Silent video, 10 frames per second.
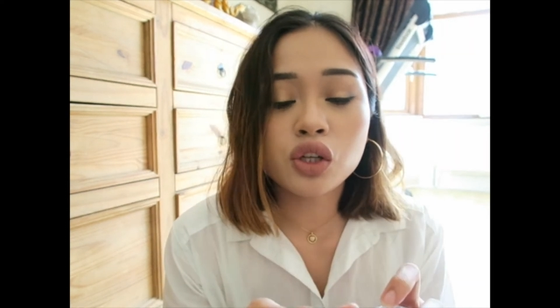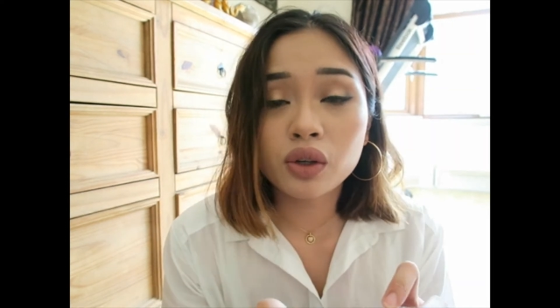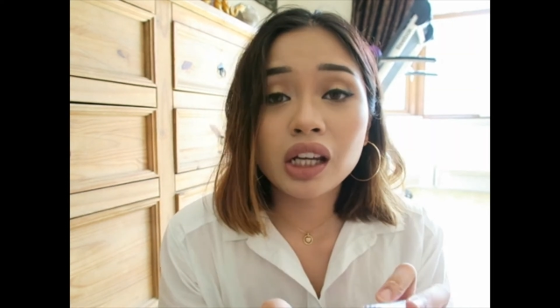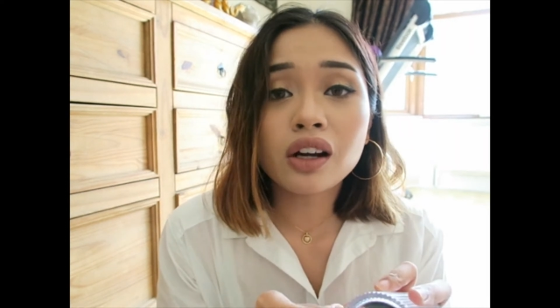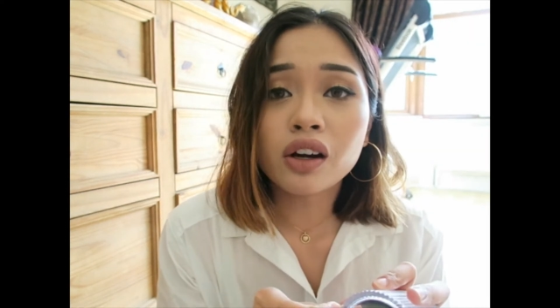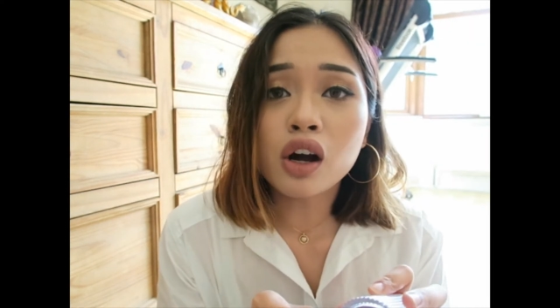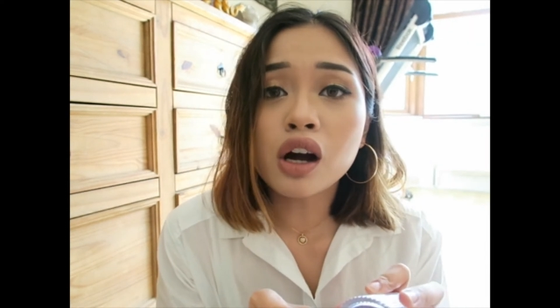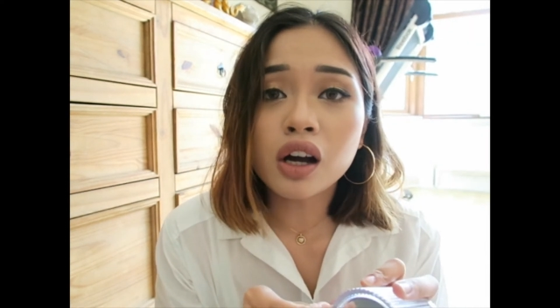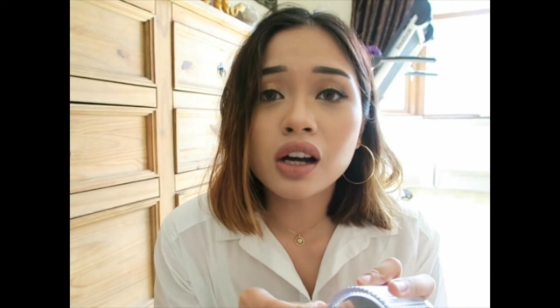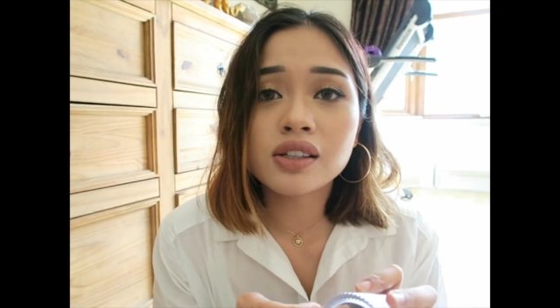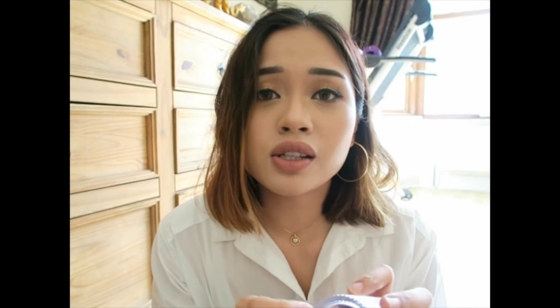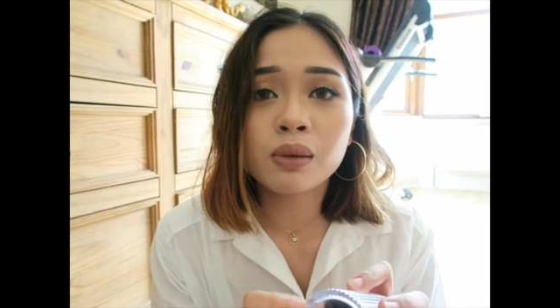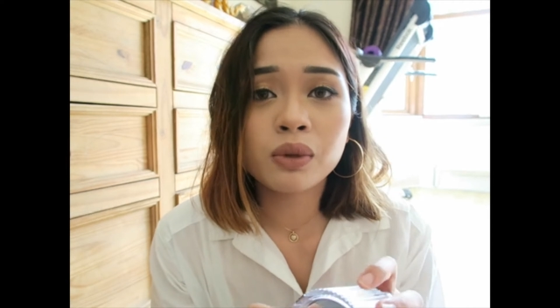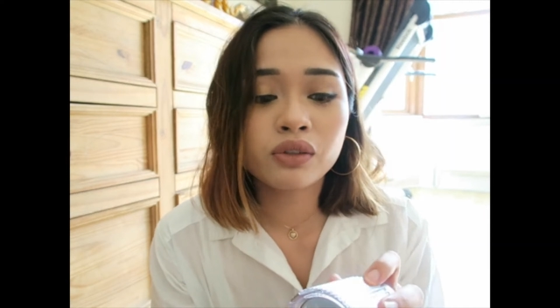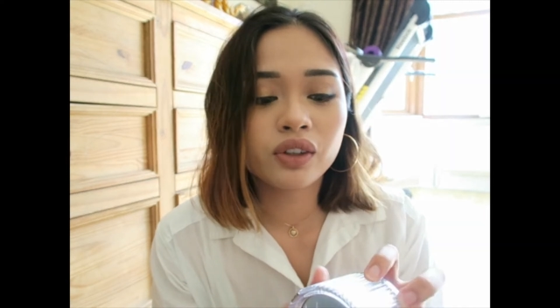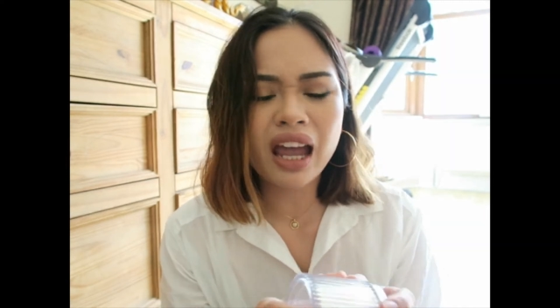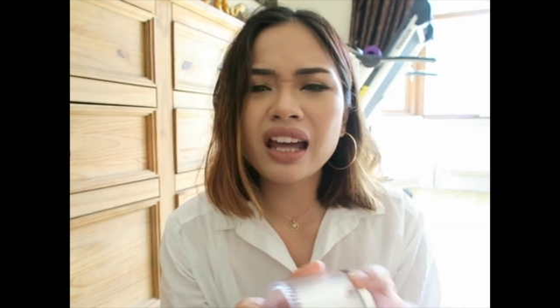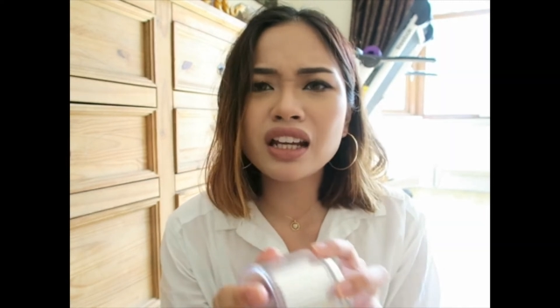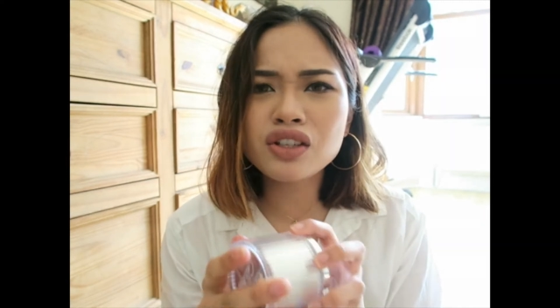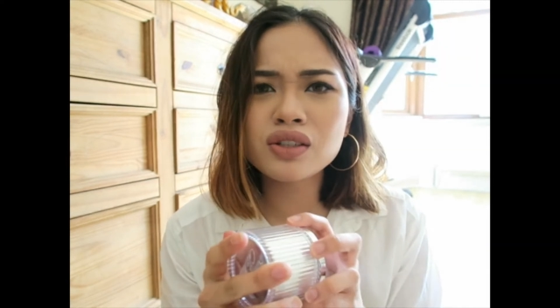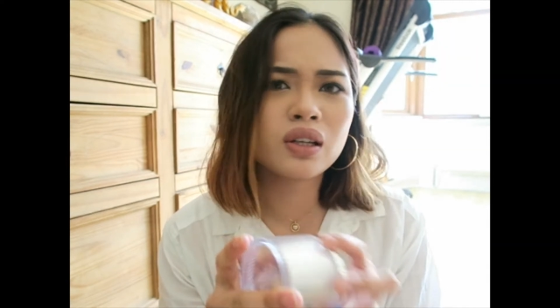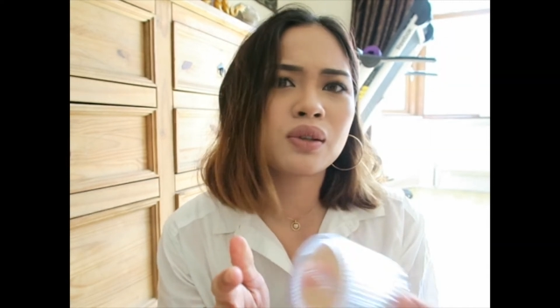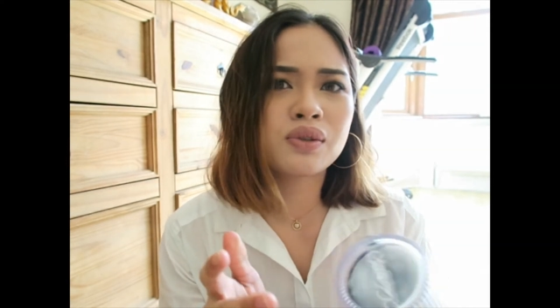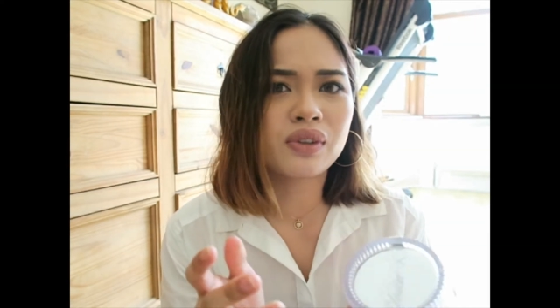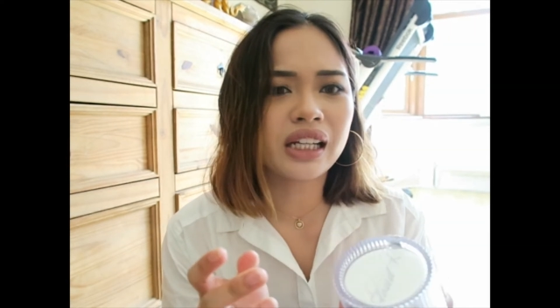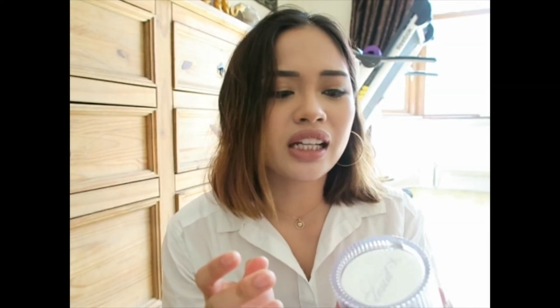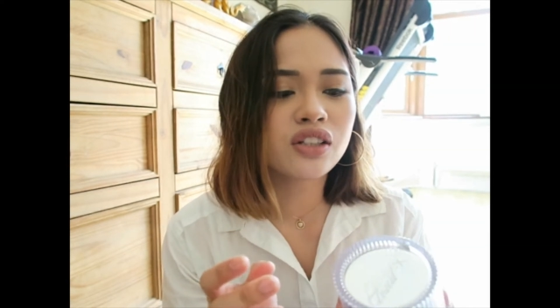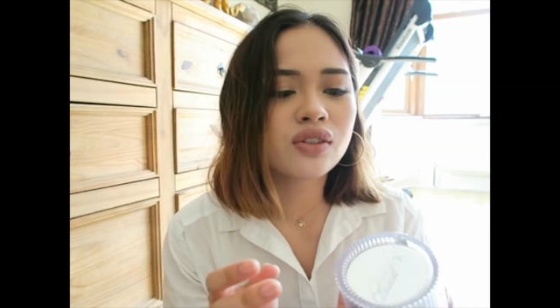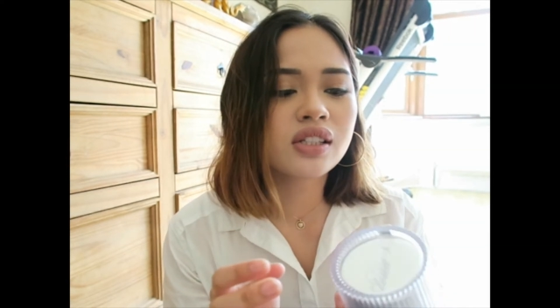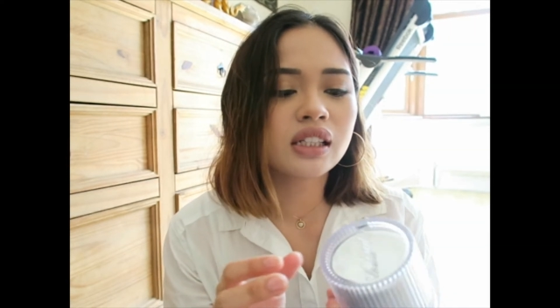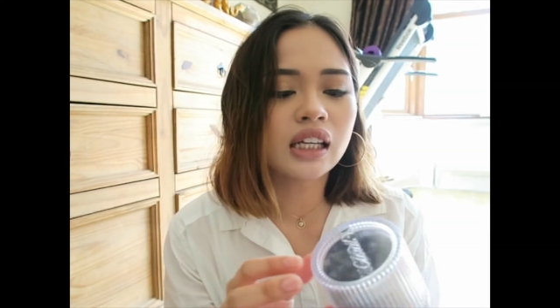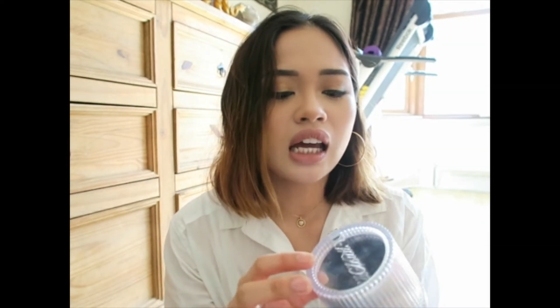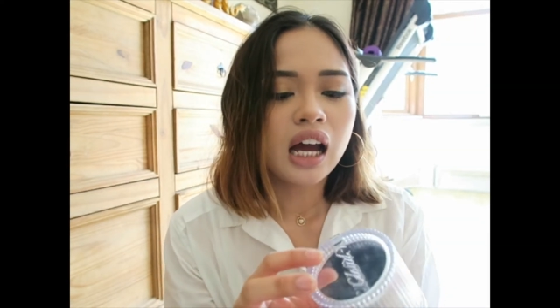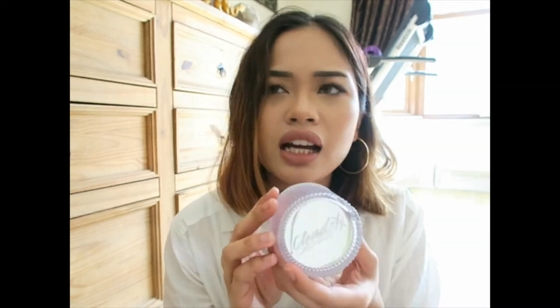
during our Hong Kong stopover, and I just thought it was really interesting.